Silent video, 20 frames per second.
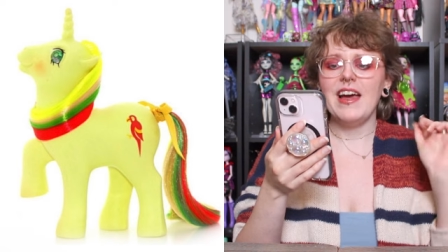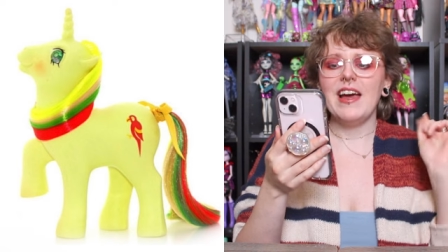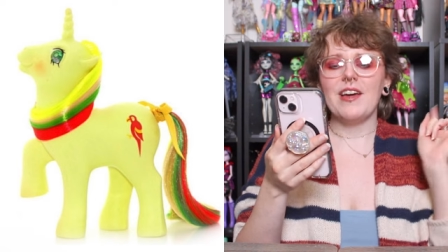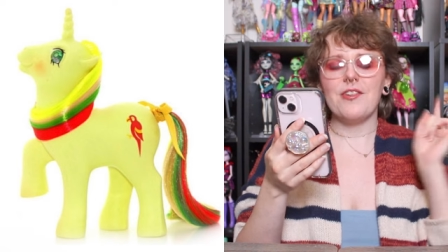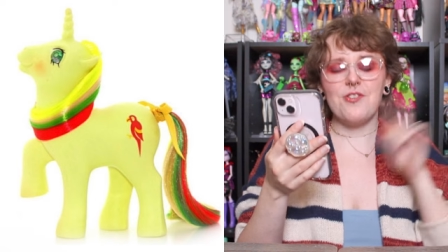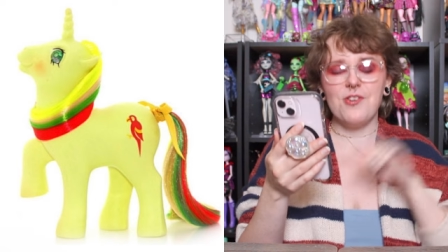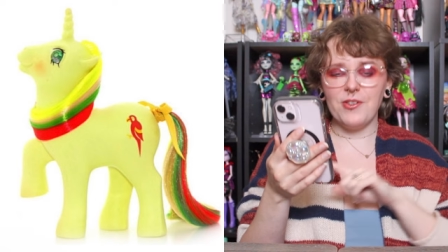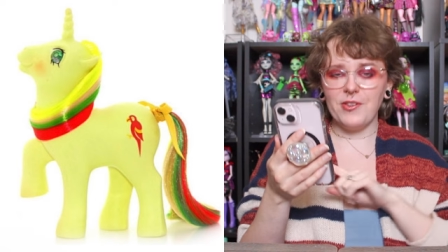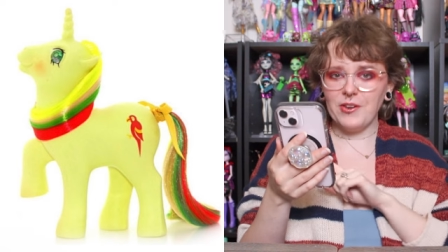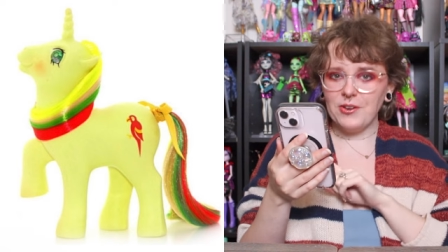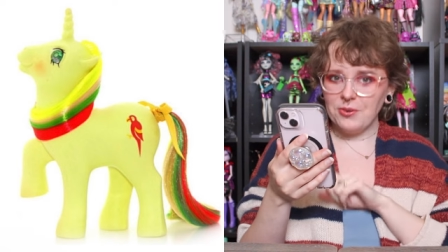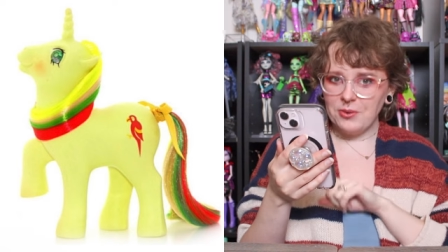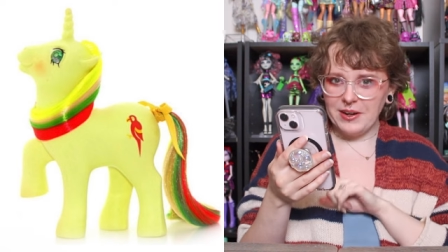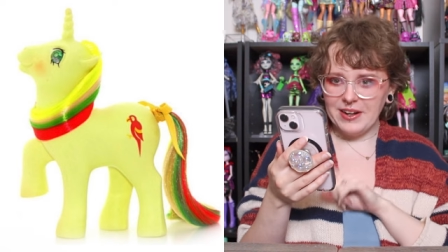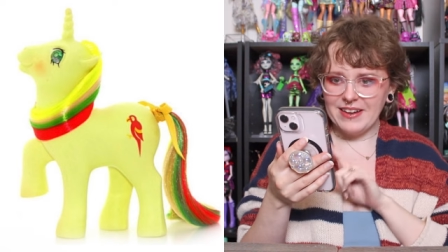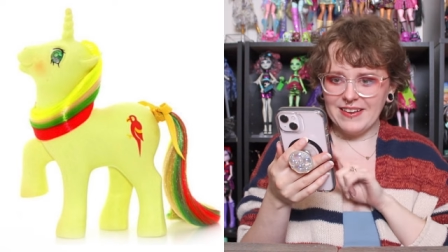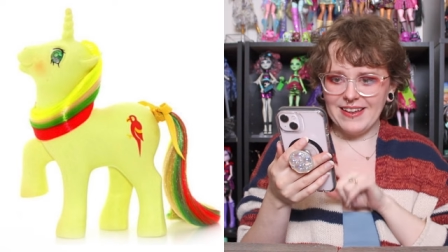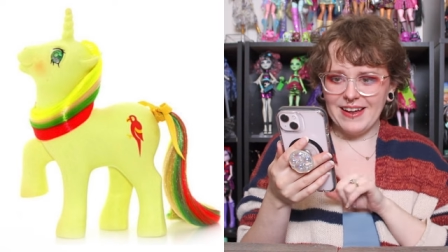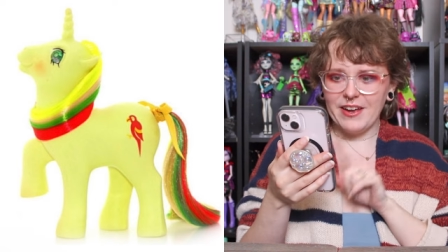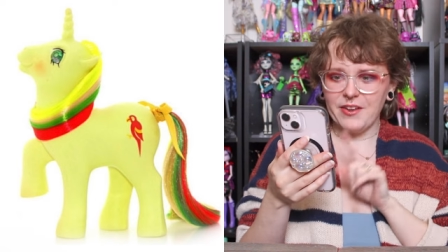and she's a
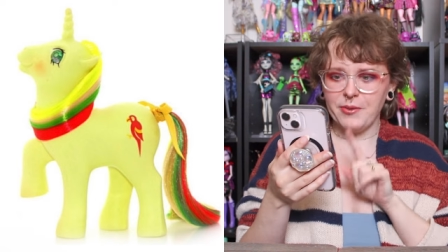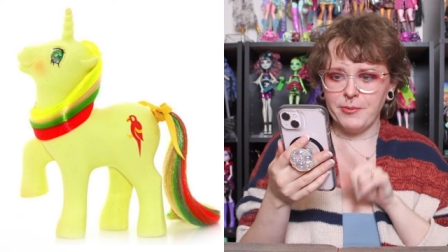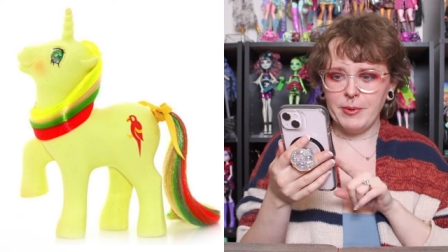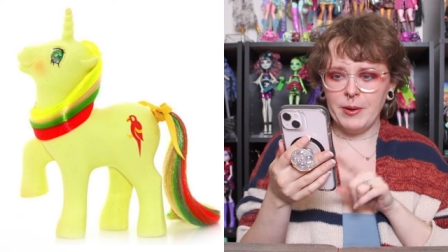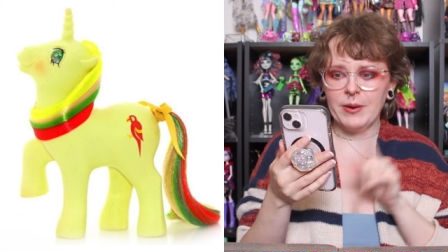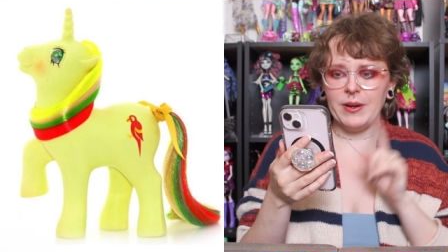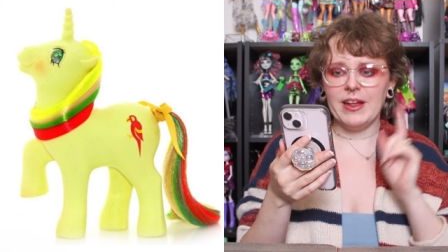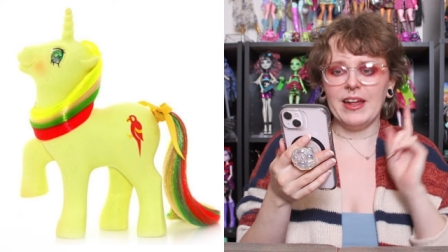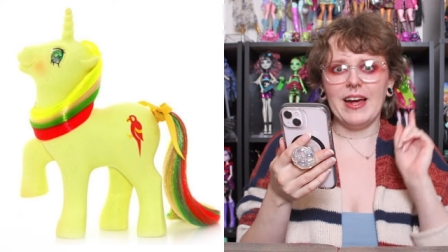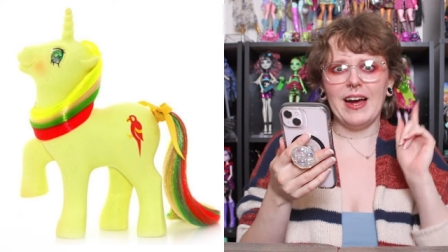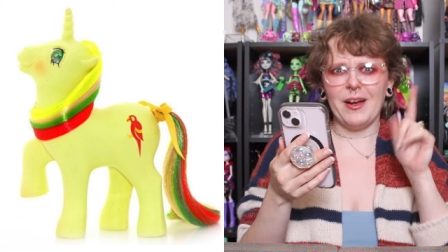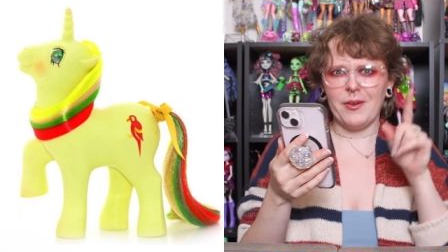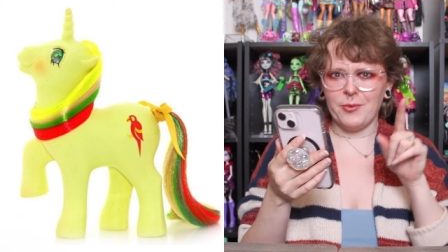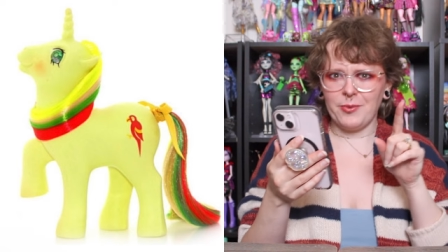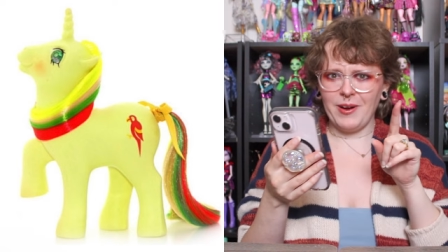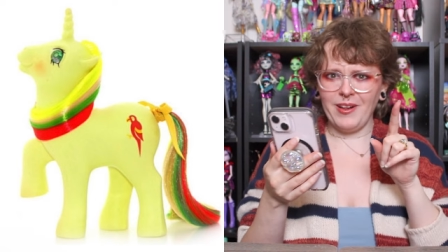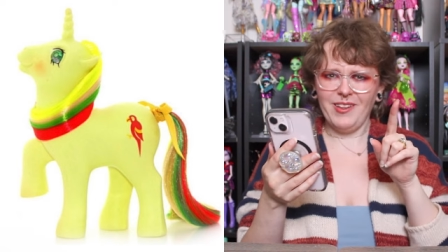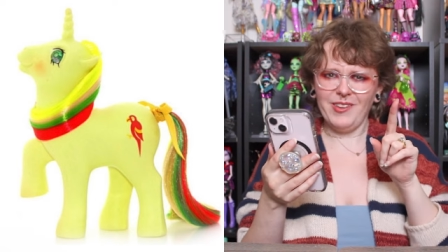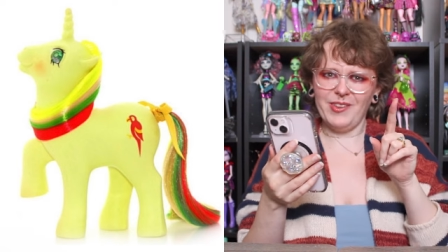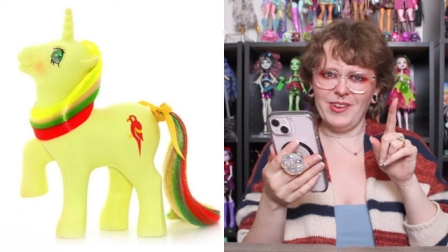Twinkle Eyes pony as
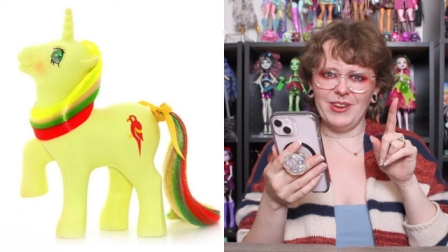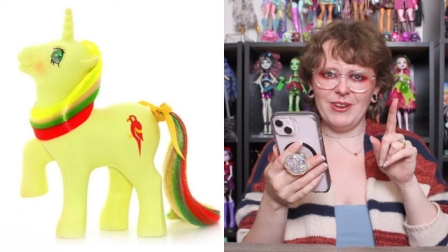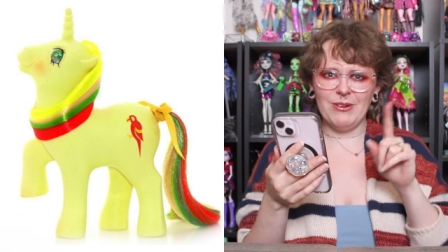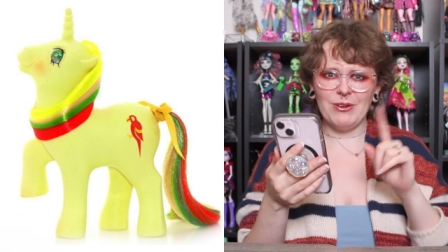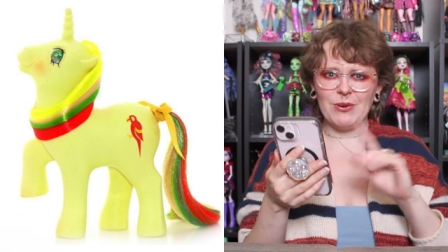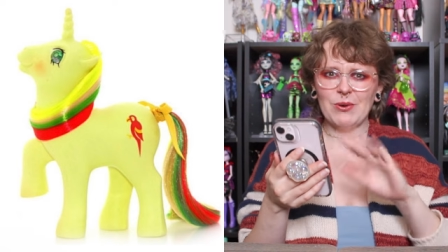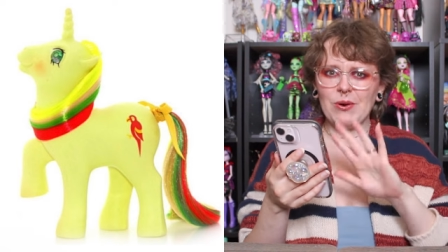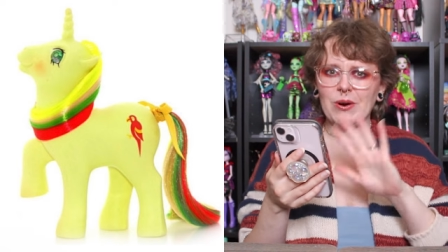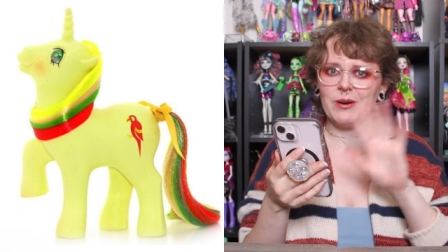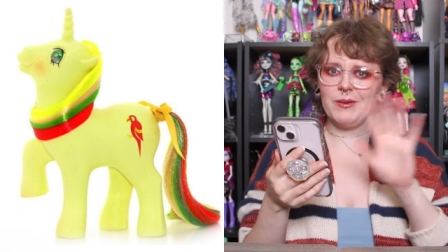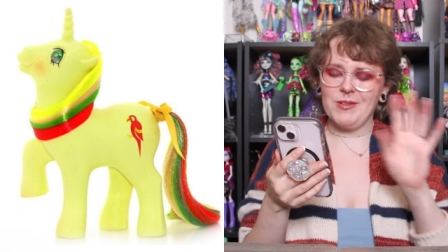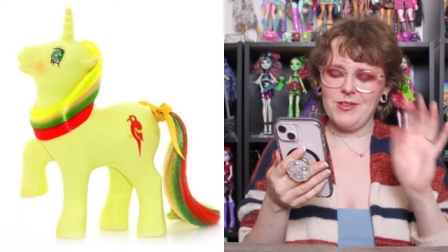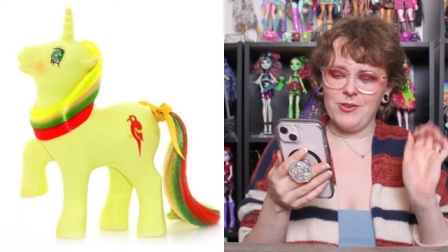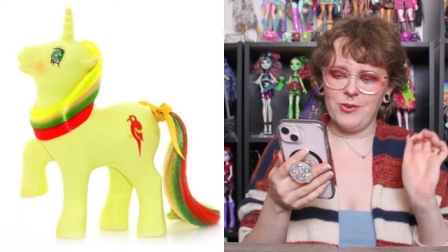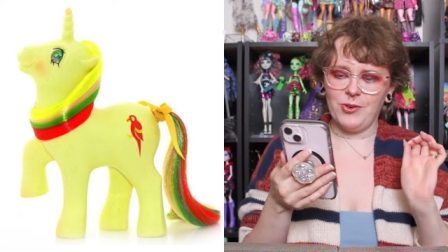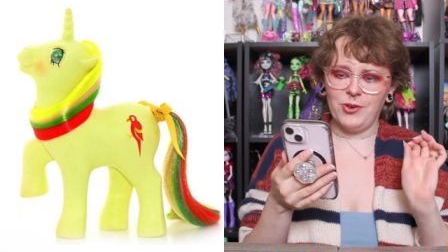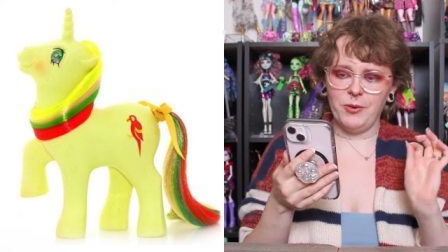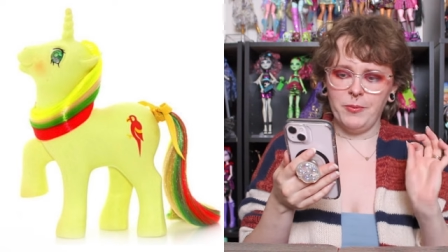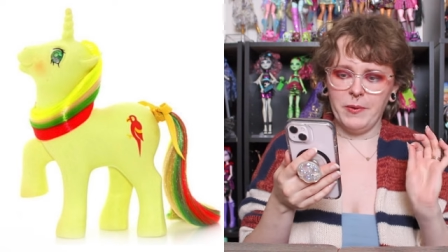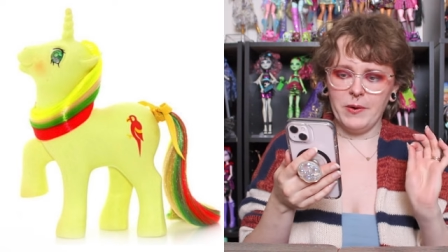well as a unicorn, which
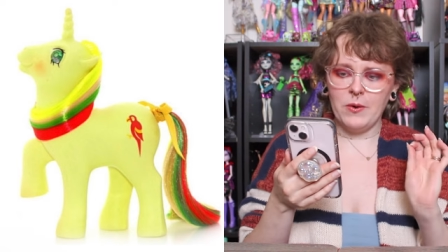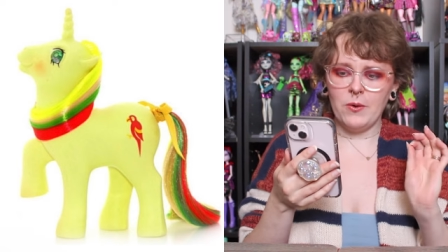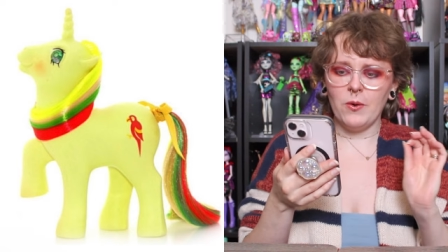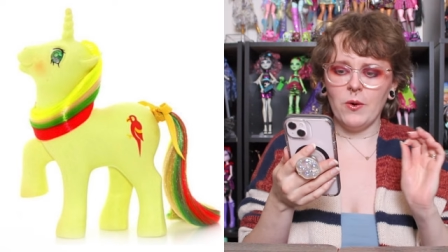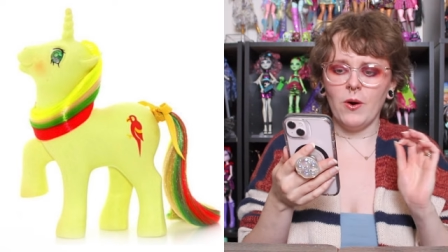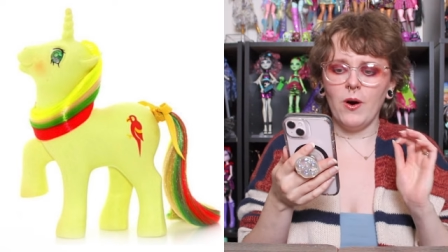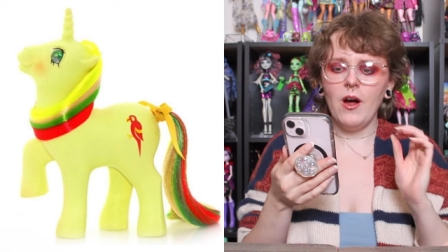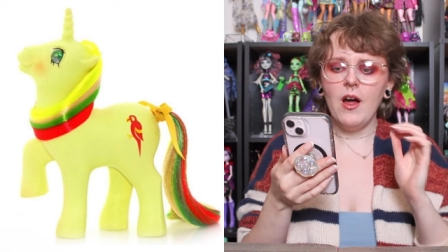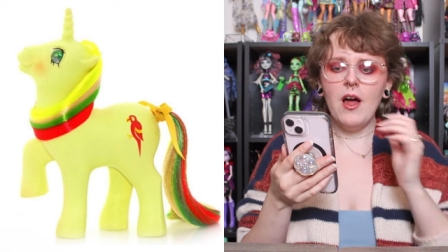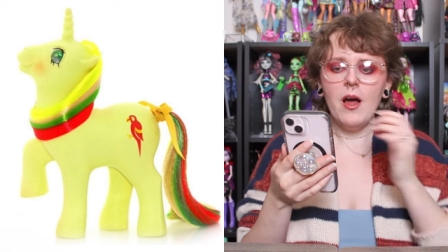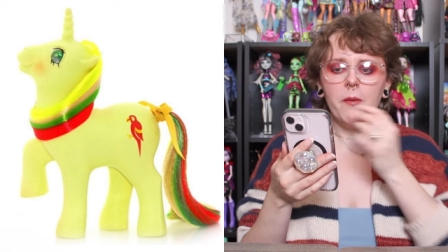is super cool.